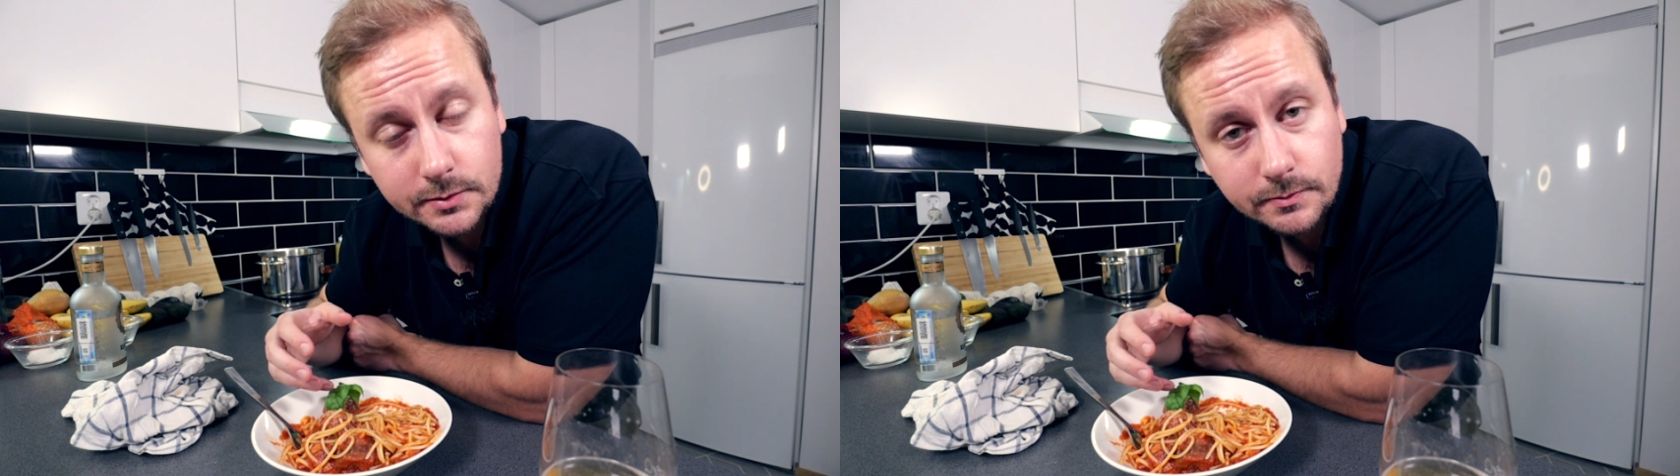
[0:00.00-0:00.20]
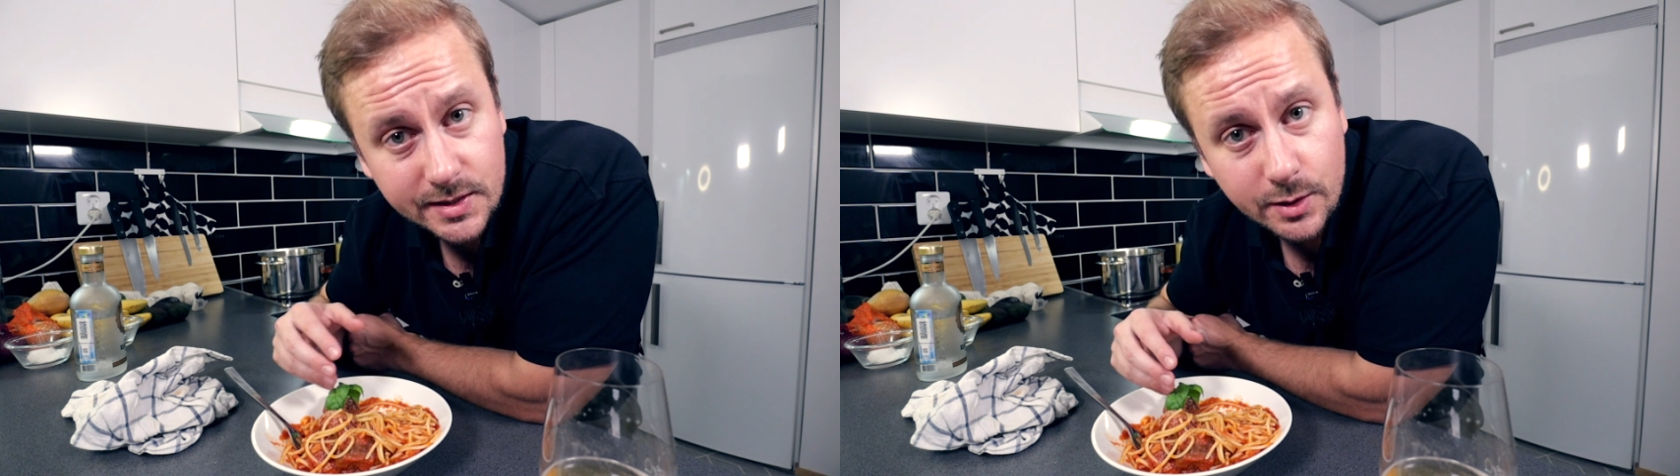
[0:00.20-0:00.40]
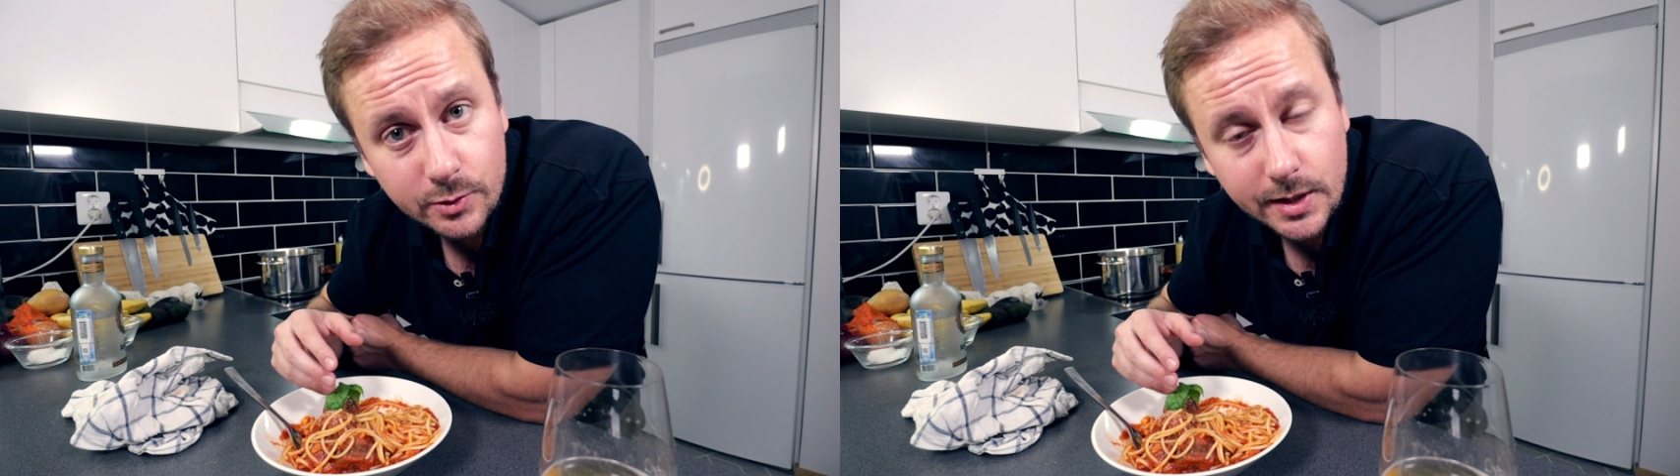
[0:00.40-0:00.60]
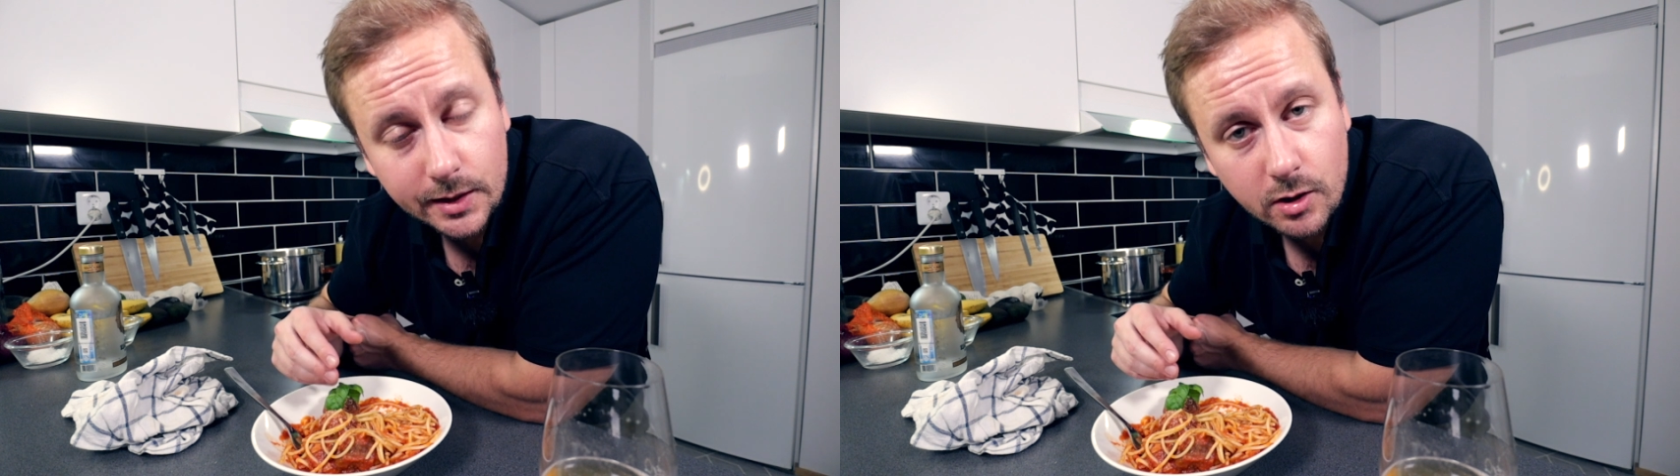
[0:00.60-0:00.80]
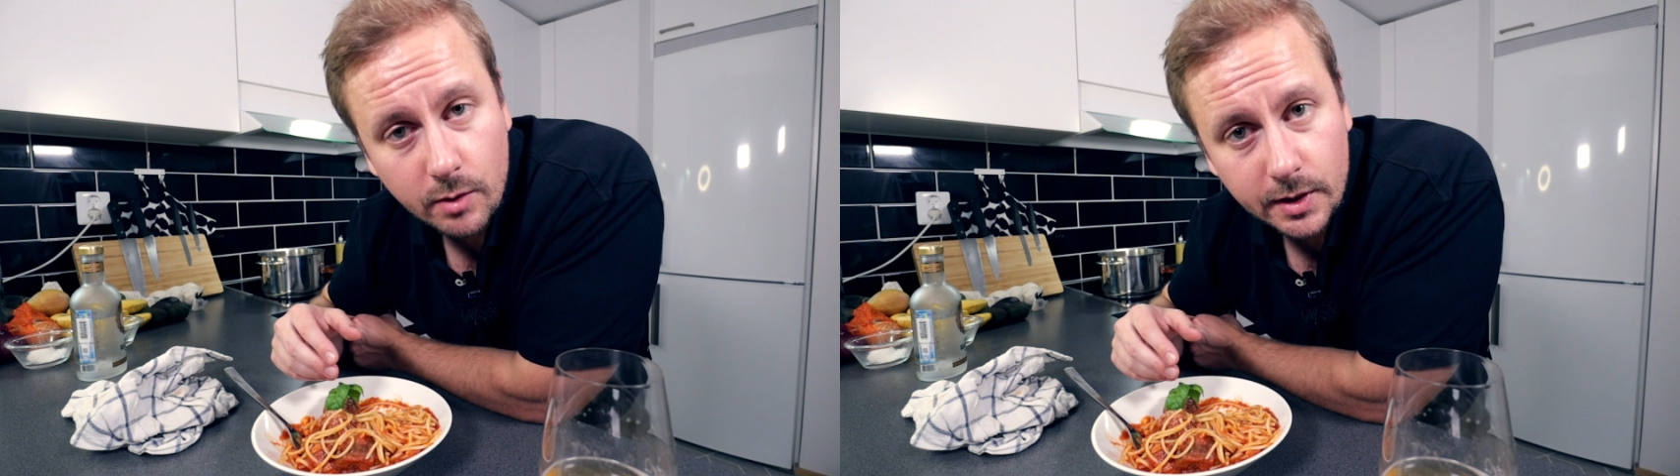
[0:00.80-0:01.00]
please use
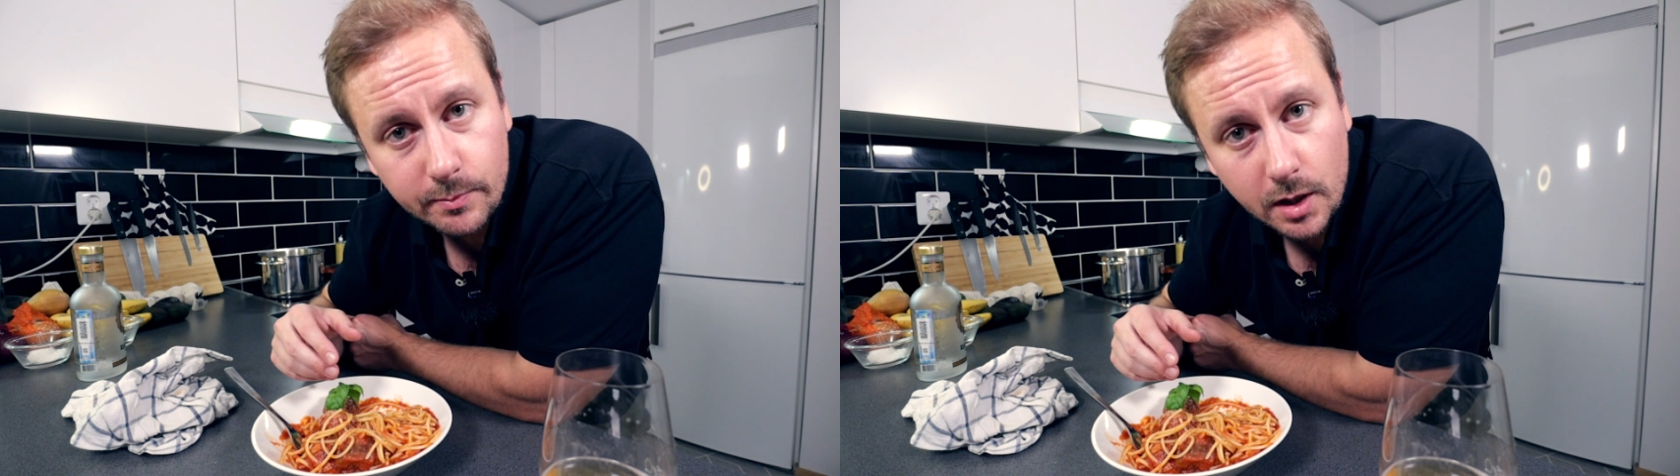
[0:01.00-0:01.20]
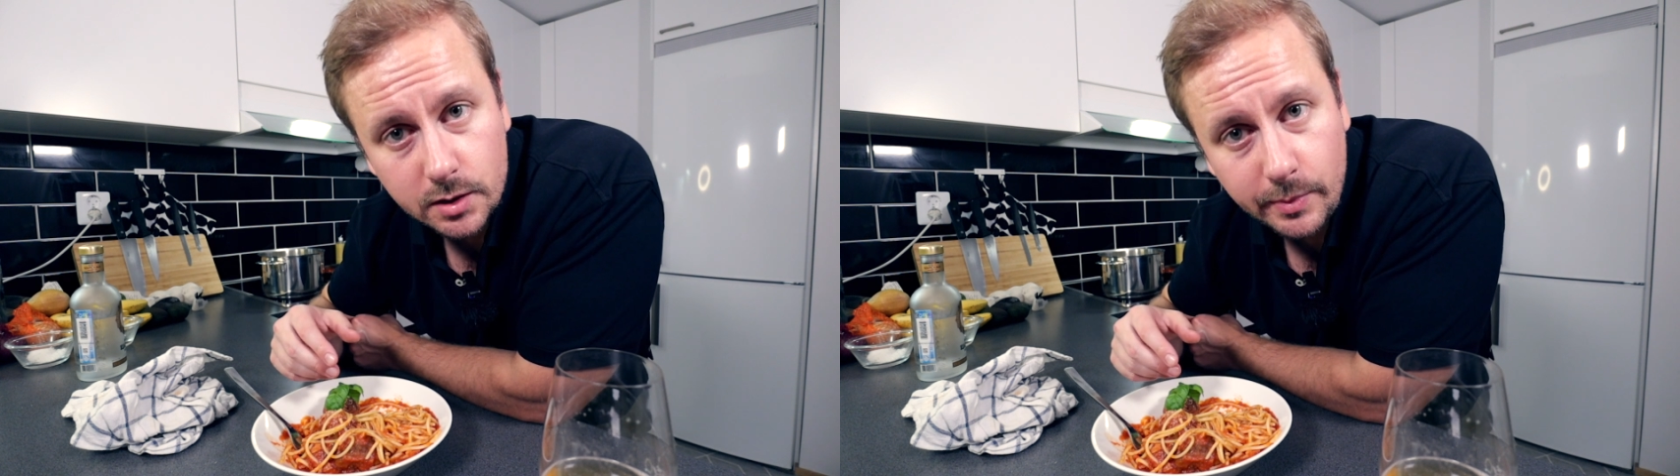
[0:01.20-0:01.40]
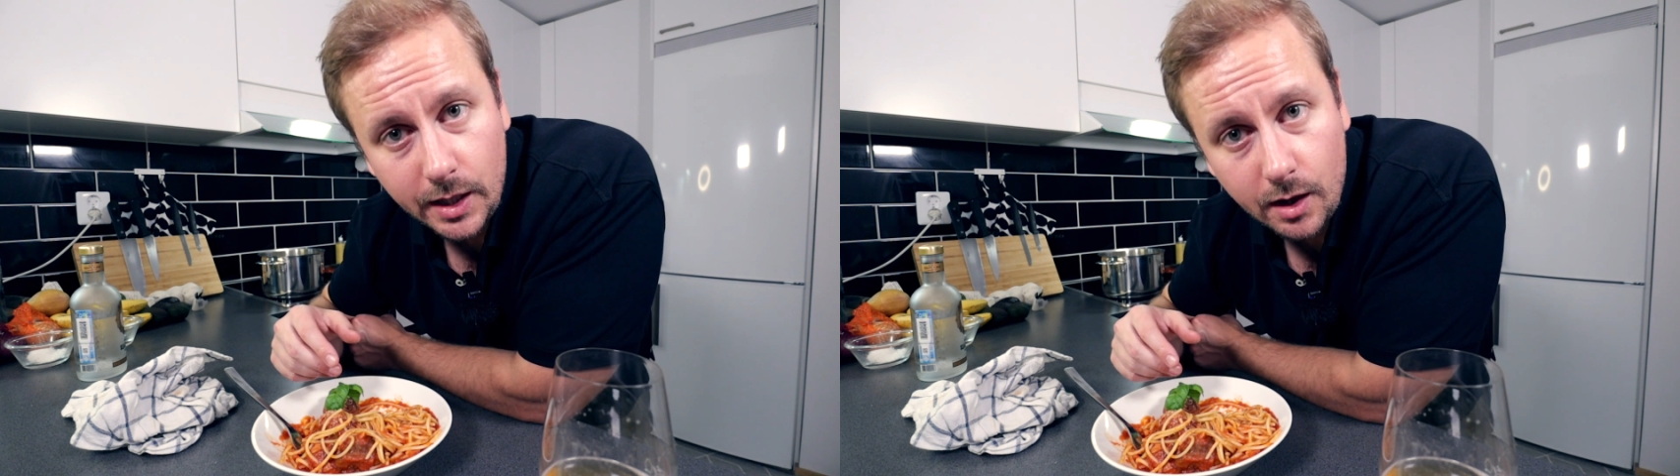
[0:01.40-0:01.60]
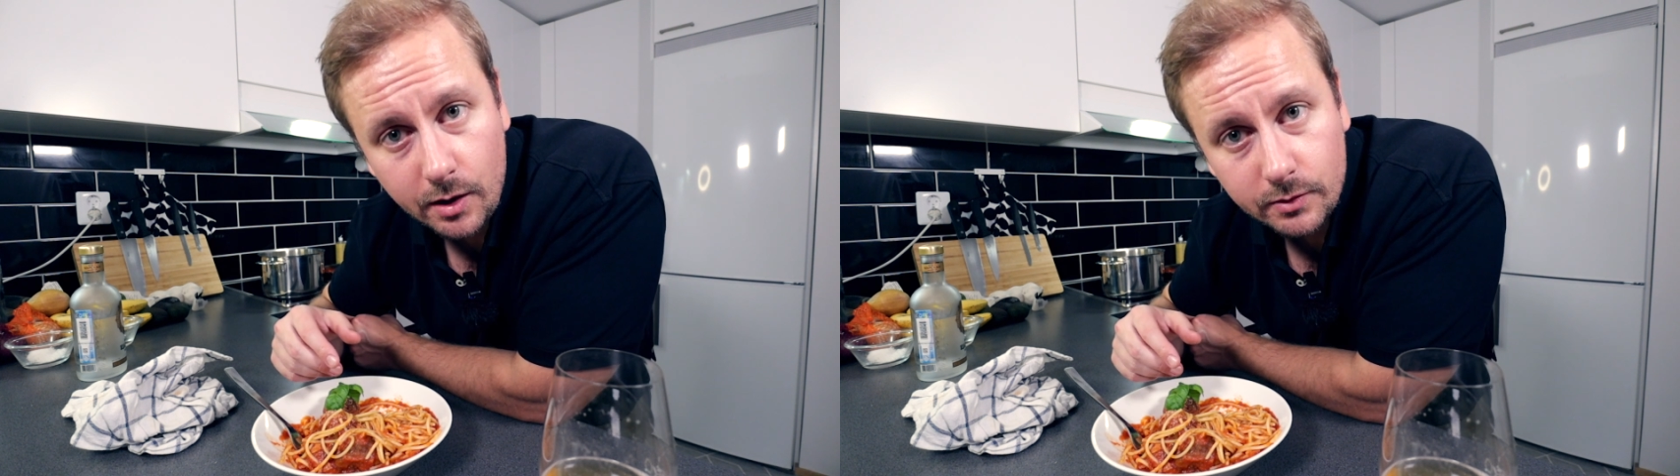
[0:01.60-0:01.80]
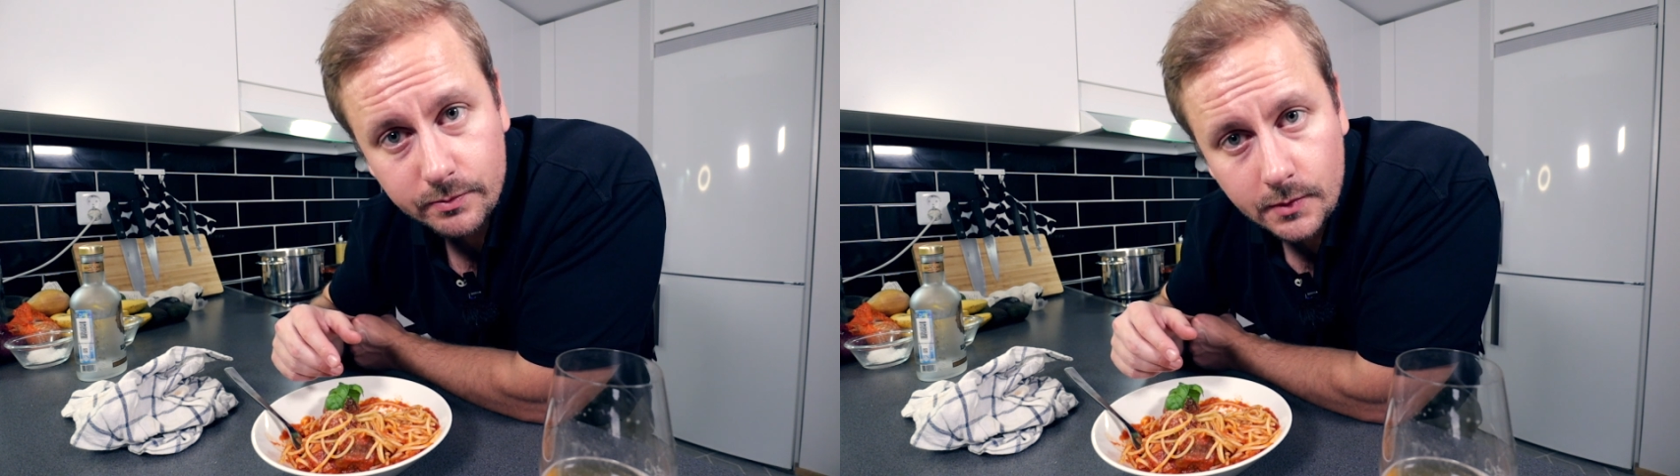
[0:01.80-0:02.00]
that comment box below.